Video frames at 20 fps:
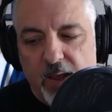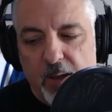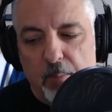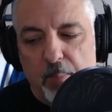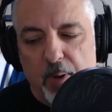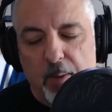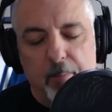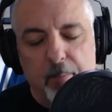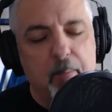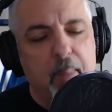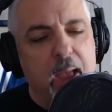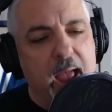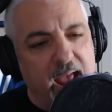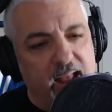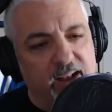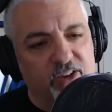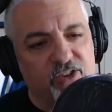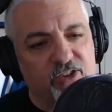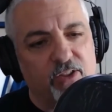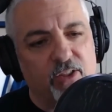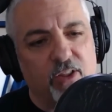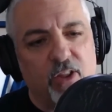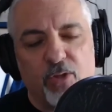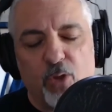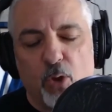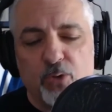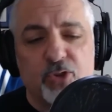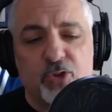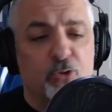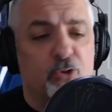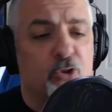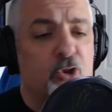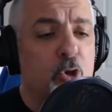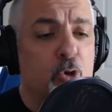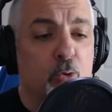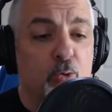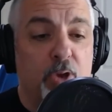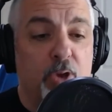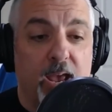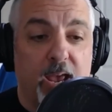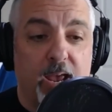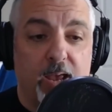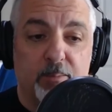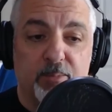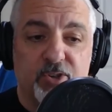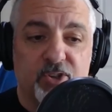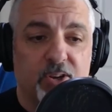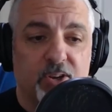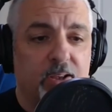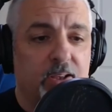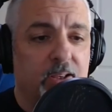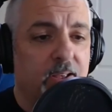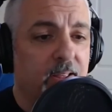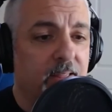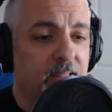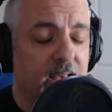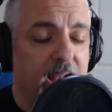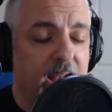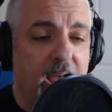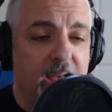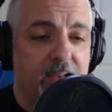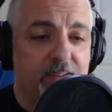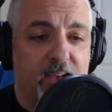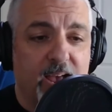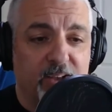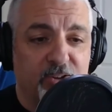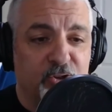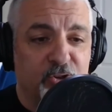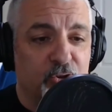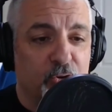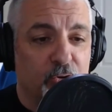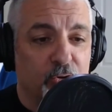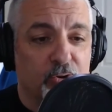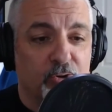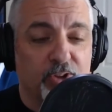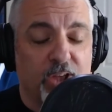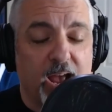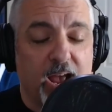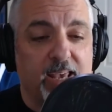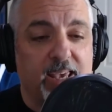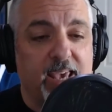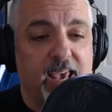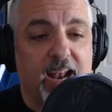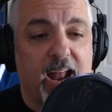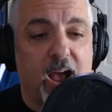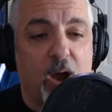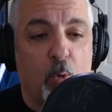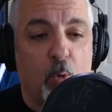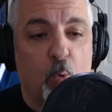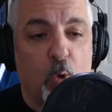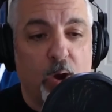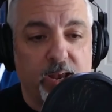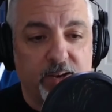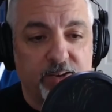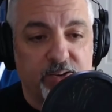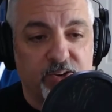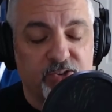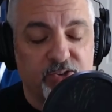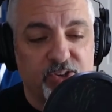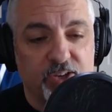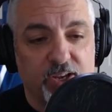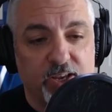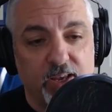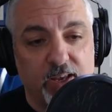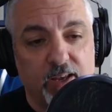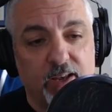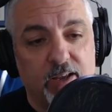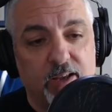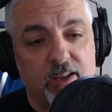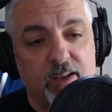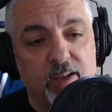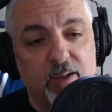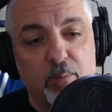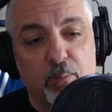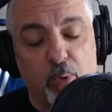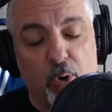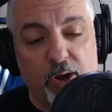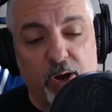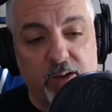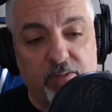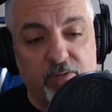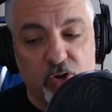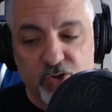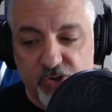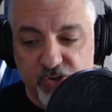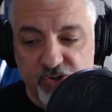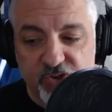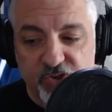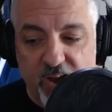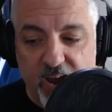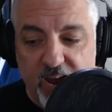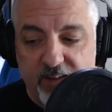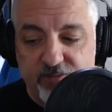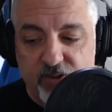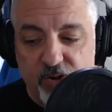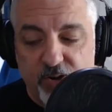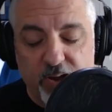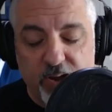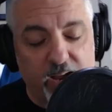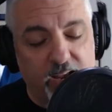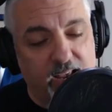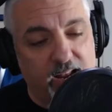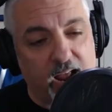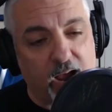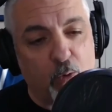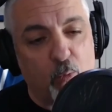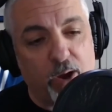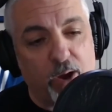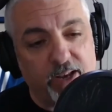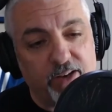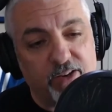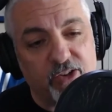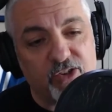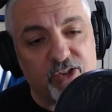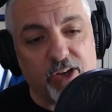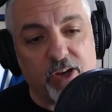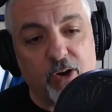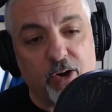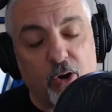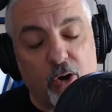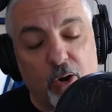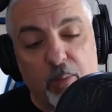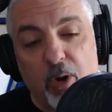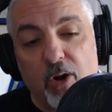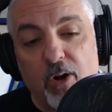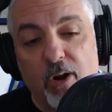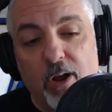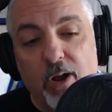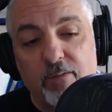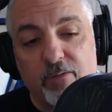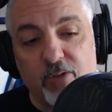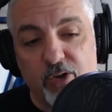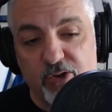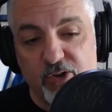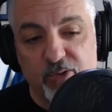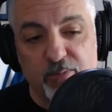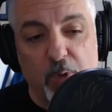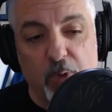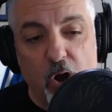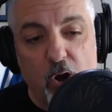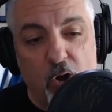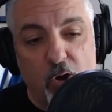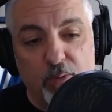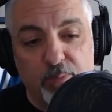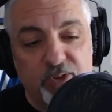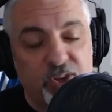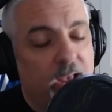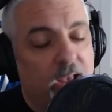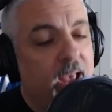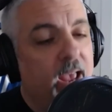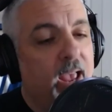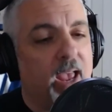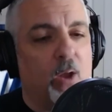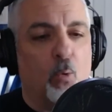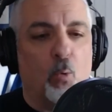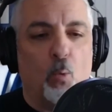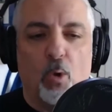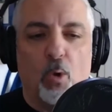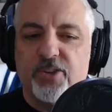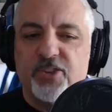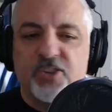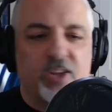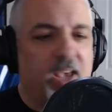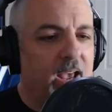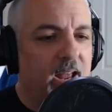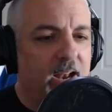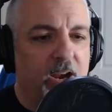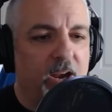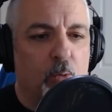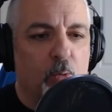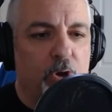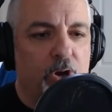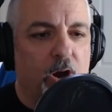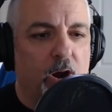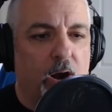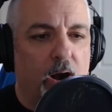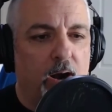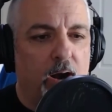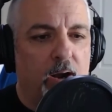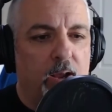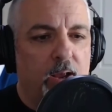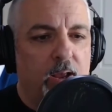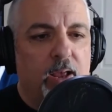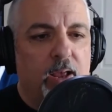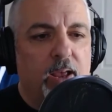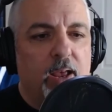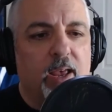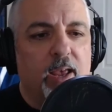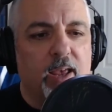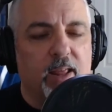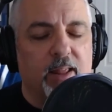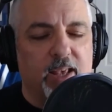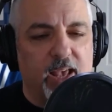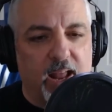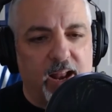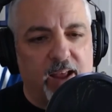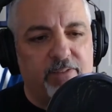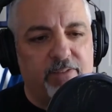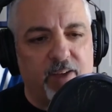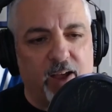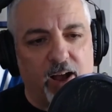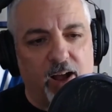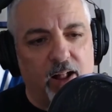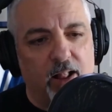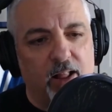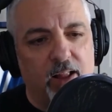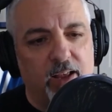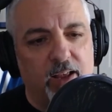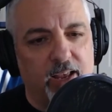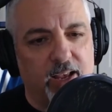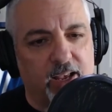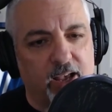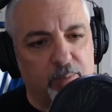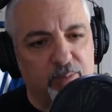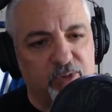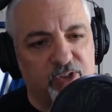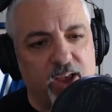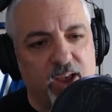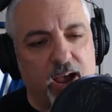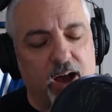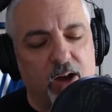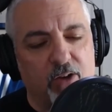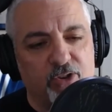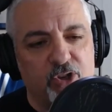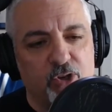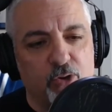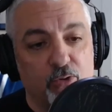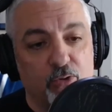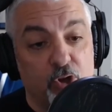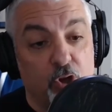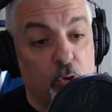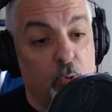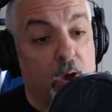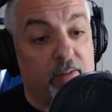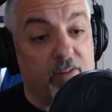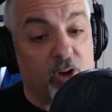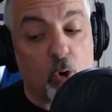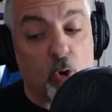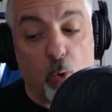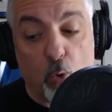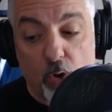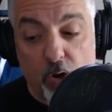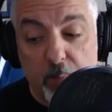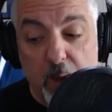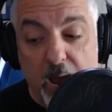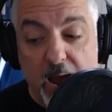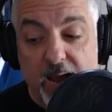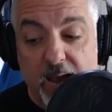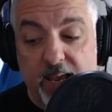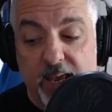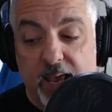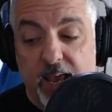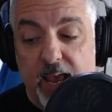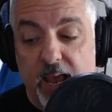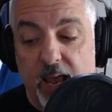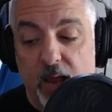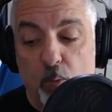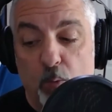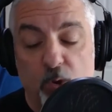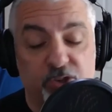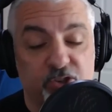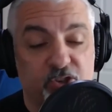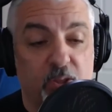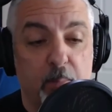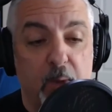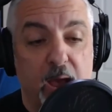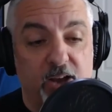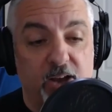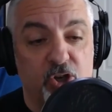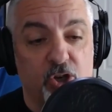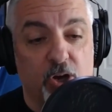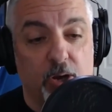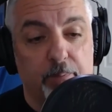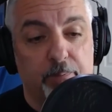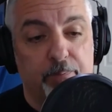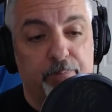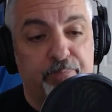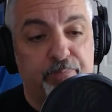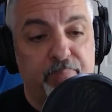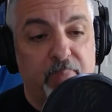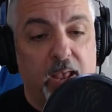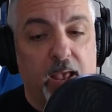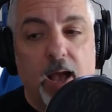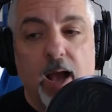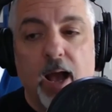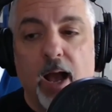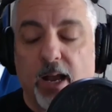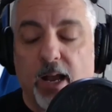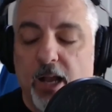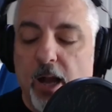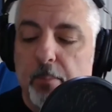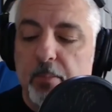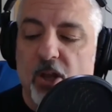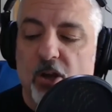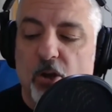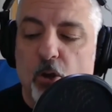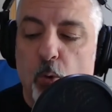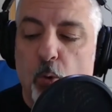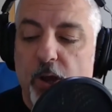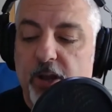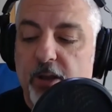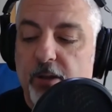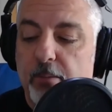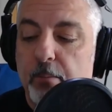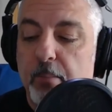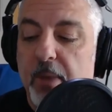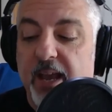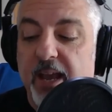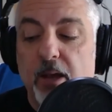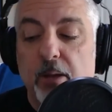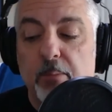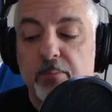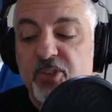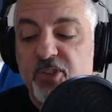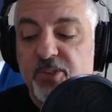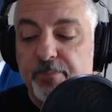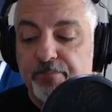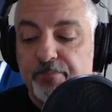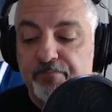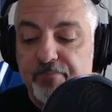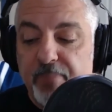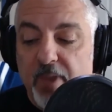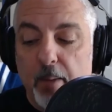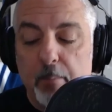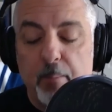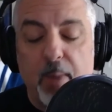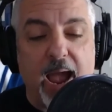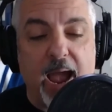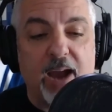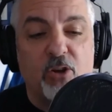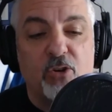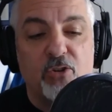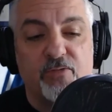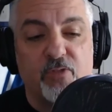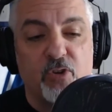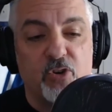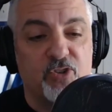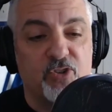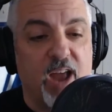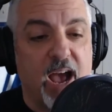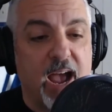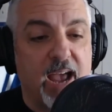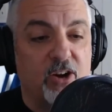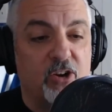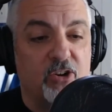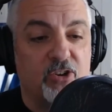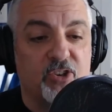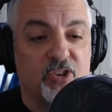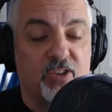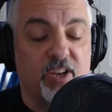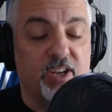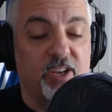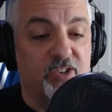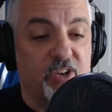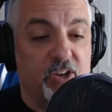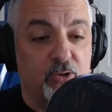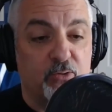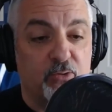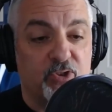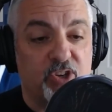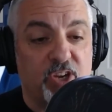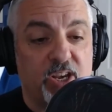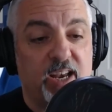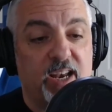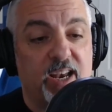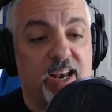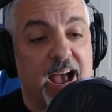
But man, those are two games that I have had circled. I cannot wait to see Brady versus Stafford. I cannot wait to see Herbert versus Mahomes. And once again, here we are. In the NFL, it comes down to, do you have a quarterback and what's the matchup? A couple of quick pick'ems. Packers versus Niners is interesting.